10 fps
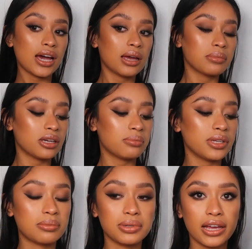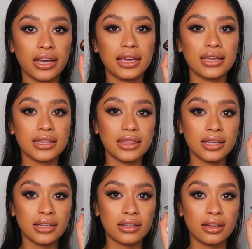I'm gonna be applying
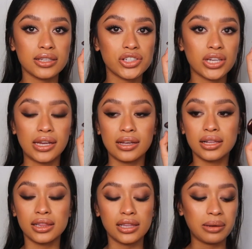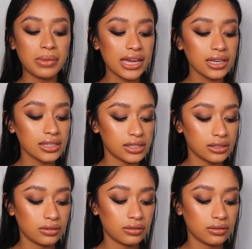the shade Climax.